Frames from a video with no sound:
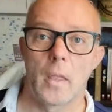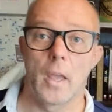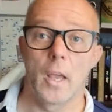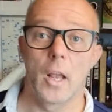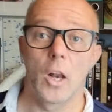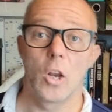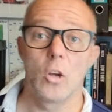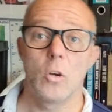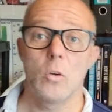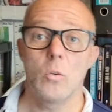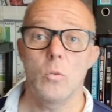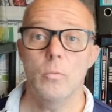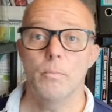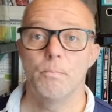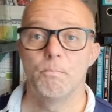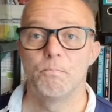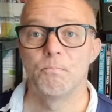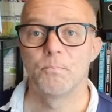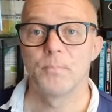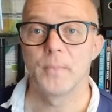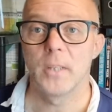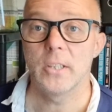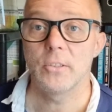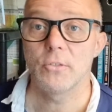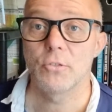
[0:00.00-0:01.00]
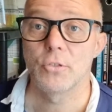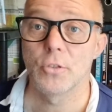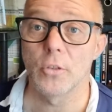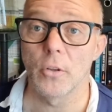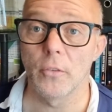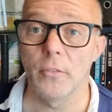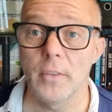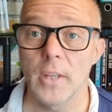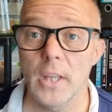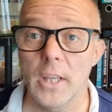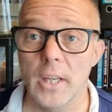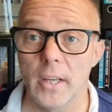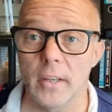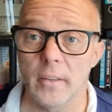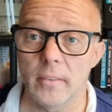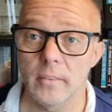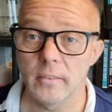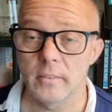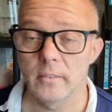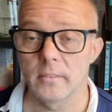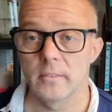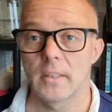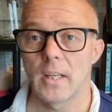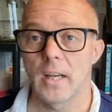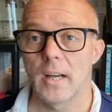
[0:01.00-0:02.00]
Hello, it's Sunday,
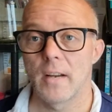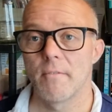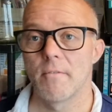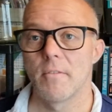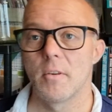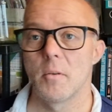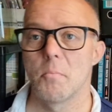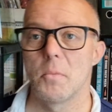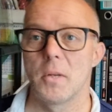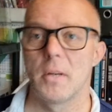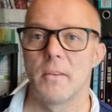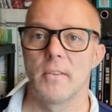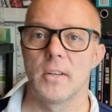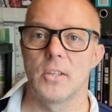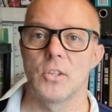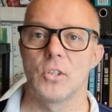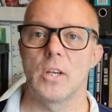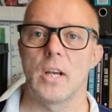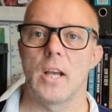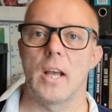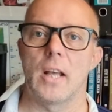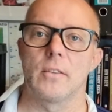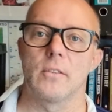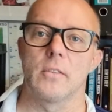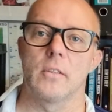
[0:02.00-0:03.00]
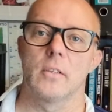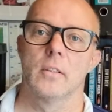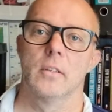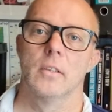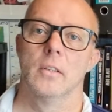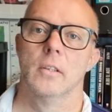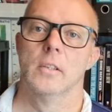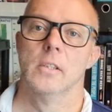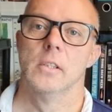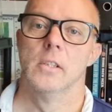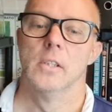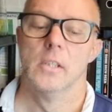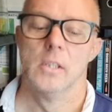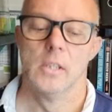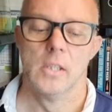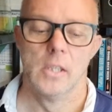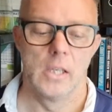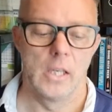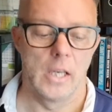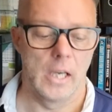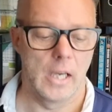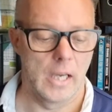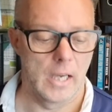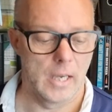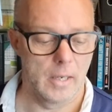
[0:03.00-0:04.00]
time for a bit of a chat.
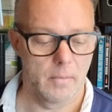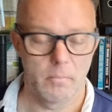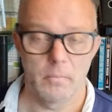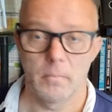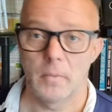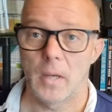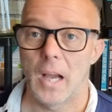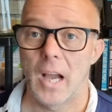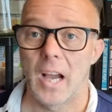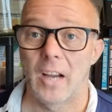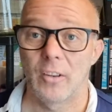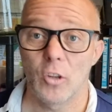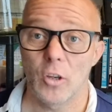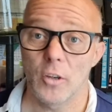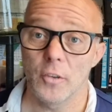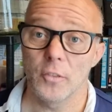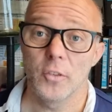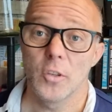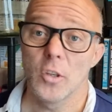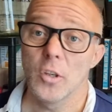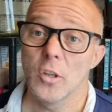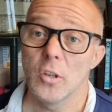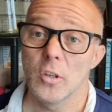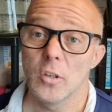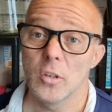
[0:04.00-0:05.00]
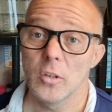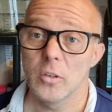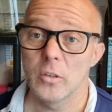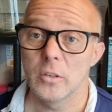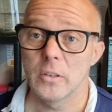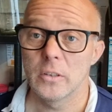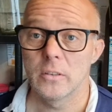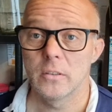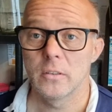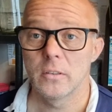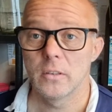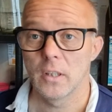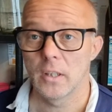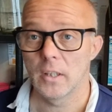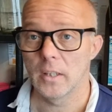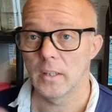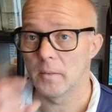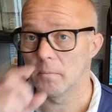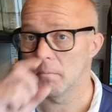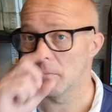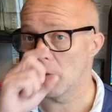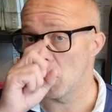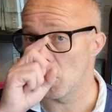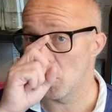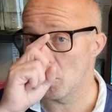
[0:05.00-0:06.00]
I've got no
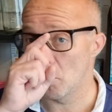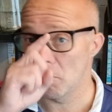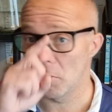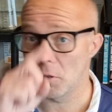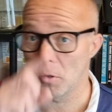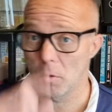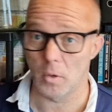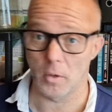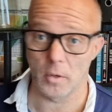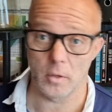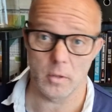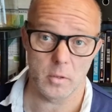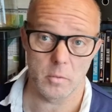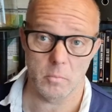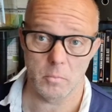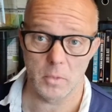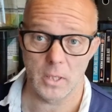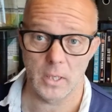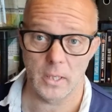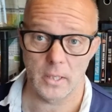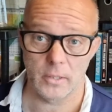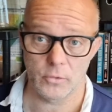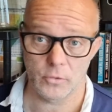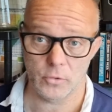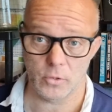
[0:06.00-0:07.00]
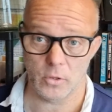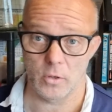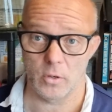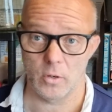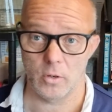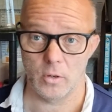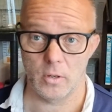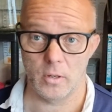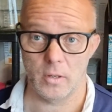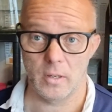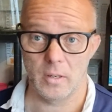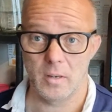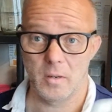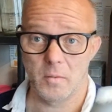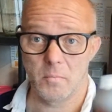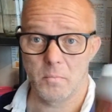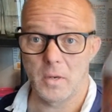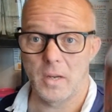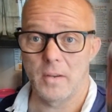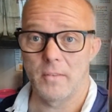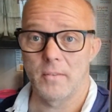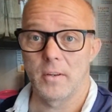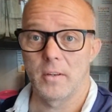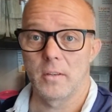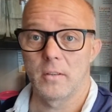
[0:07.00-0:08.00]
homebrew on at the minute, so I'm
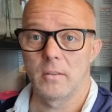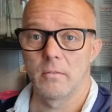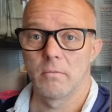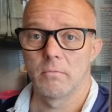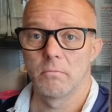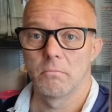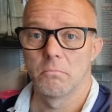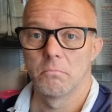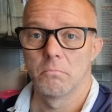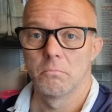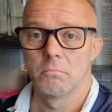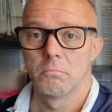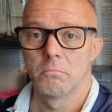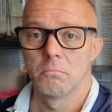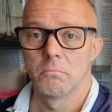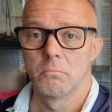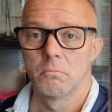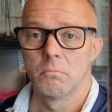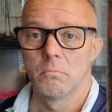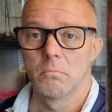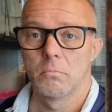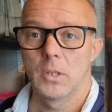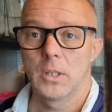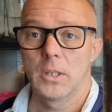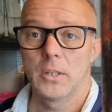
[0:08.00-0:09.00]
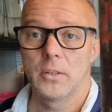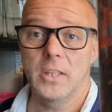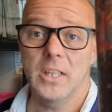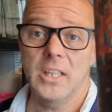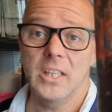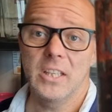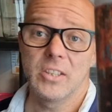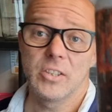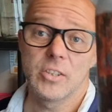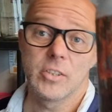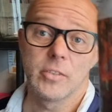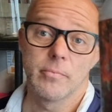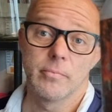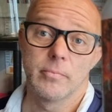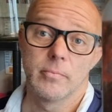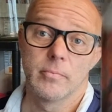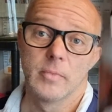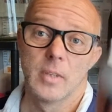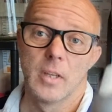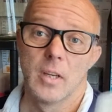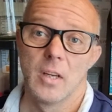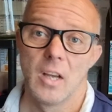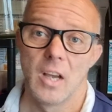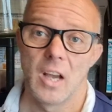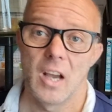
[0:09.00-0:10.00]
having one of these.
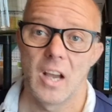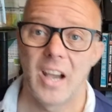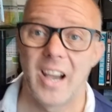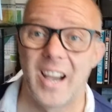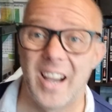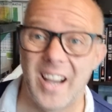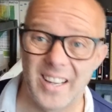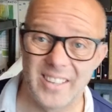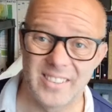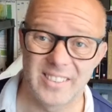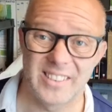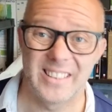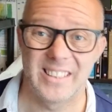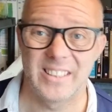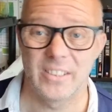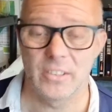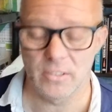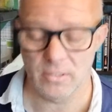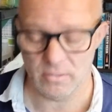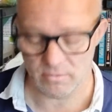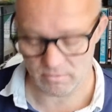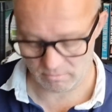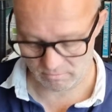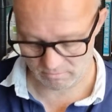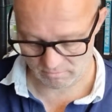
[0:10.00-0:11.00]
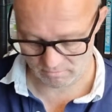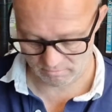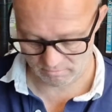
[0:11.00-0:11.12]
And it's,